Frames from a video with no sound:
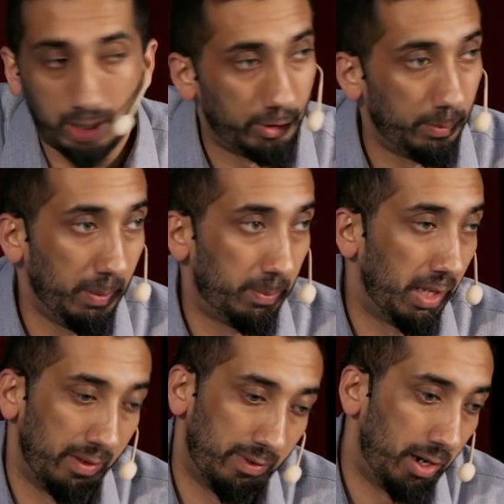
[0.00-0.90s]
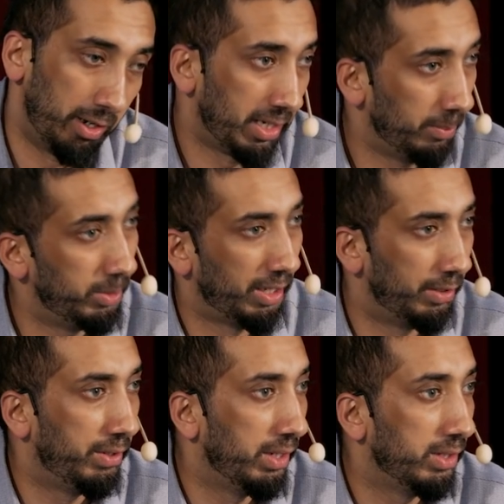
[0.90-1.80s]
Other people have a hard time with
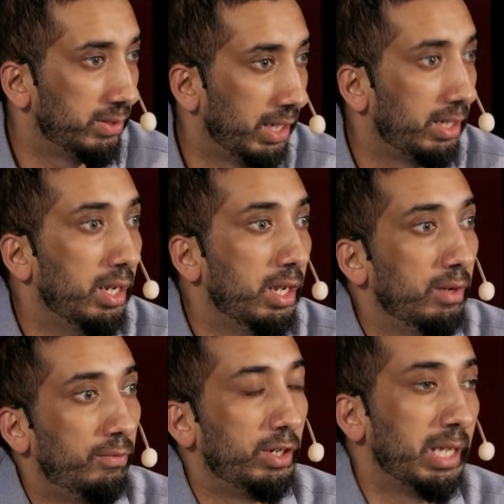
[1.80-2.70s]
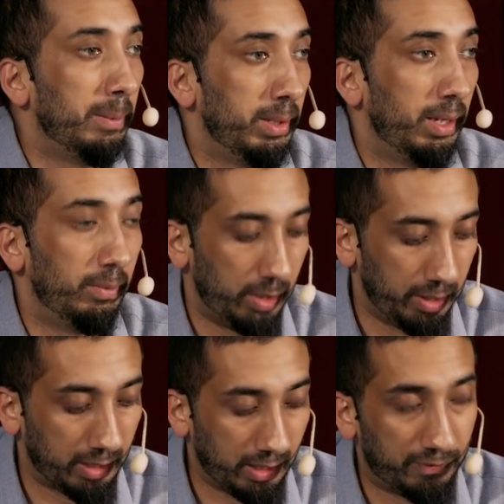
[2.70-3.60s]
other things. Like, for example, one
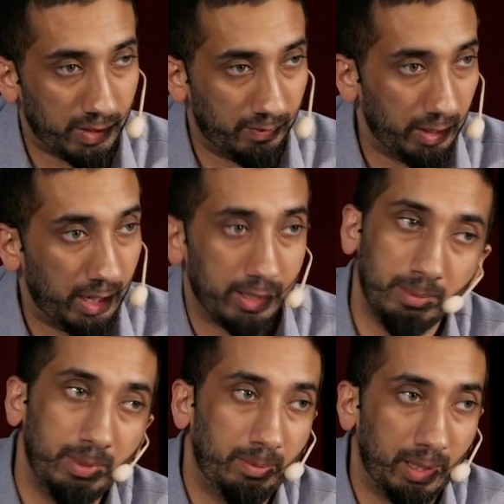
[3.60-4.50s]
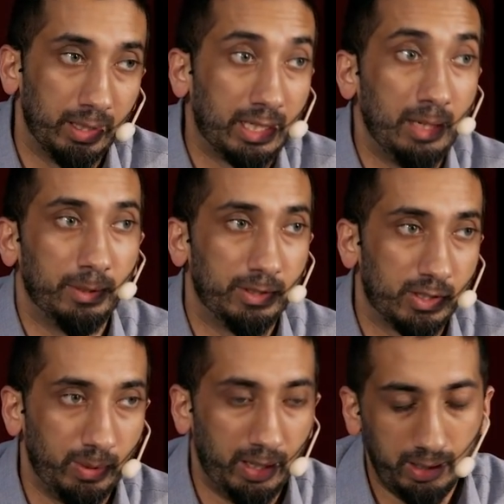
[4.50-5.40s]
of the gifts of Allah to me, may Allah keep it
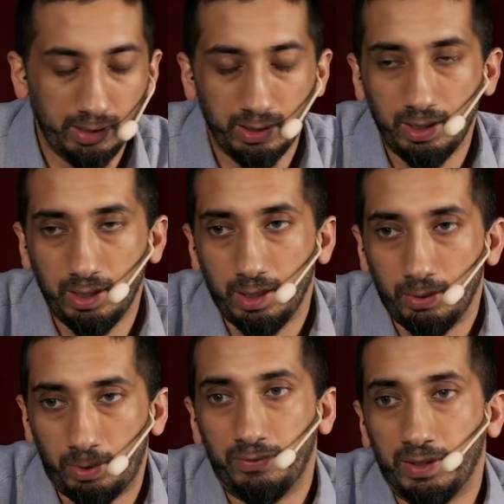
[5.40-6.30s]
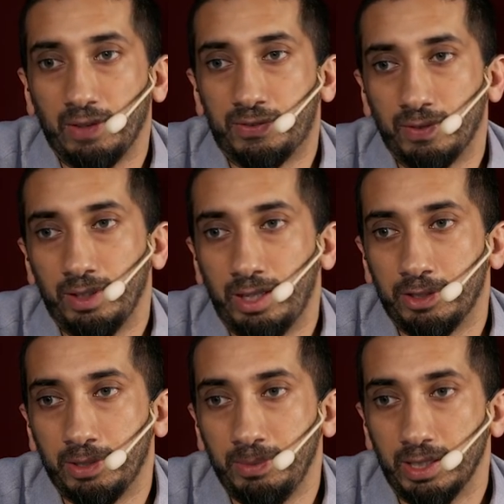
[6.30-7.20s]
this way, one of the gifts of
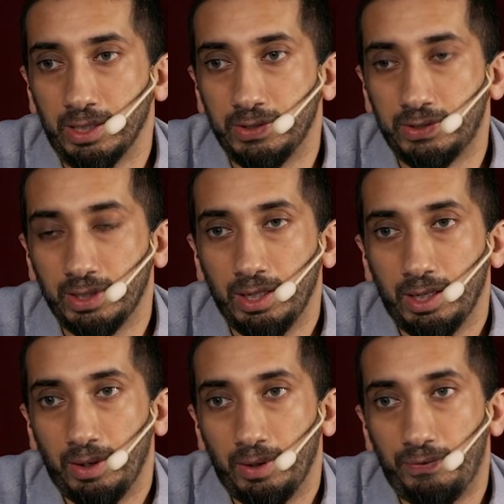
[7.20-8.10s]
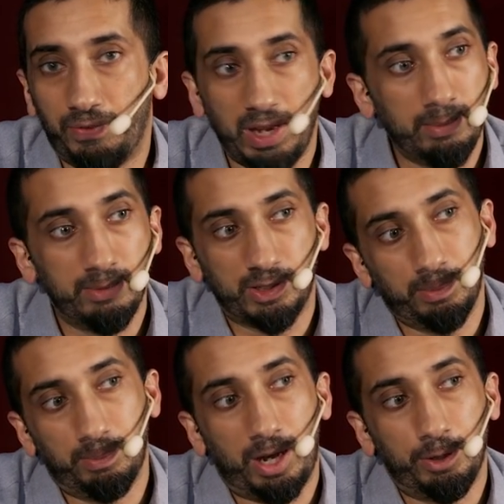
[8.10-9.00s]
Allah to me is fame
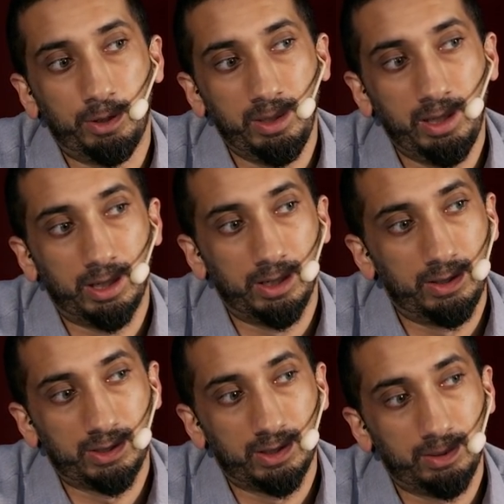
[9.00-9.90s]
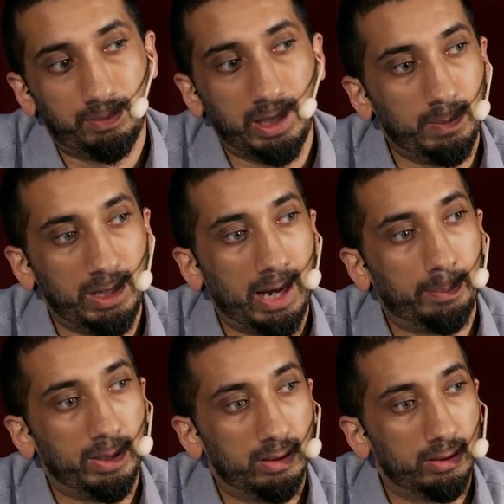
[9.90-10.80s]
doesn't bother me and it doesn't make me
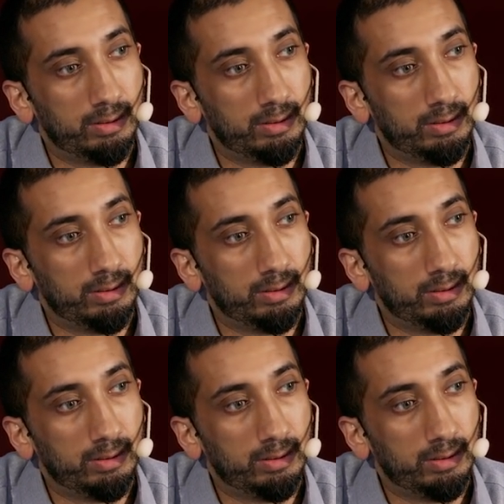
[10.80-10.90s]
happy.